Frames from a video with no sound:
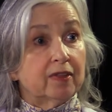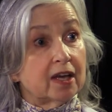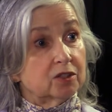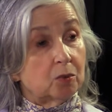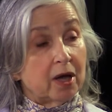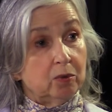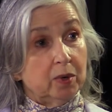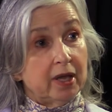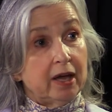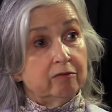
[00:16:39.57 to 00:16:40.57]
That's why
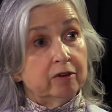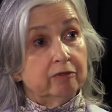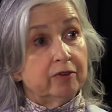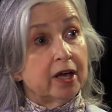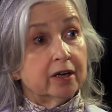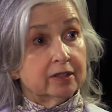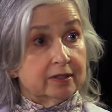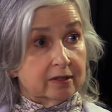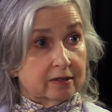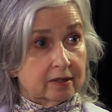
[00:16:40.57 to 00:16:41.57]
we have a vet
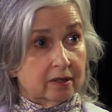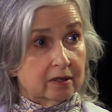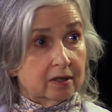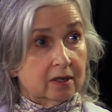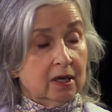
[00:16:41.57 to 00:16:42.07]
assistant